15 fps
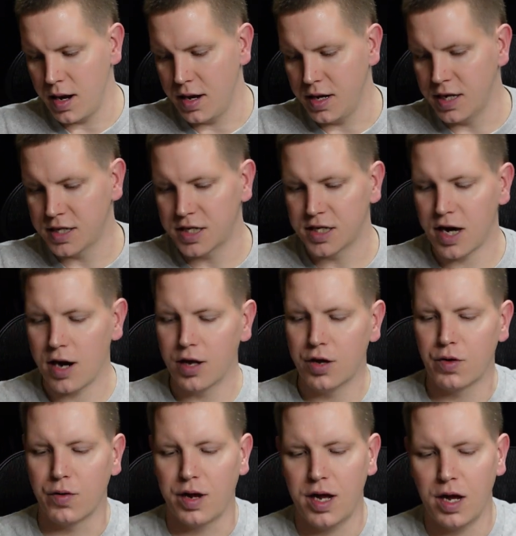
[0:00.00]
This is our
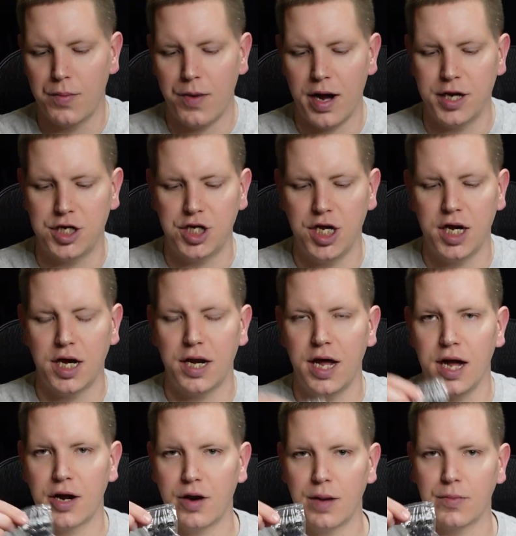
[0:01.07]
little Gigabyte G connector.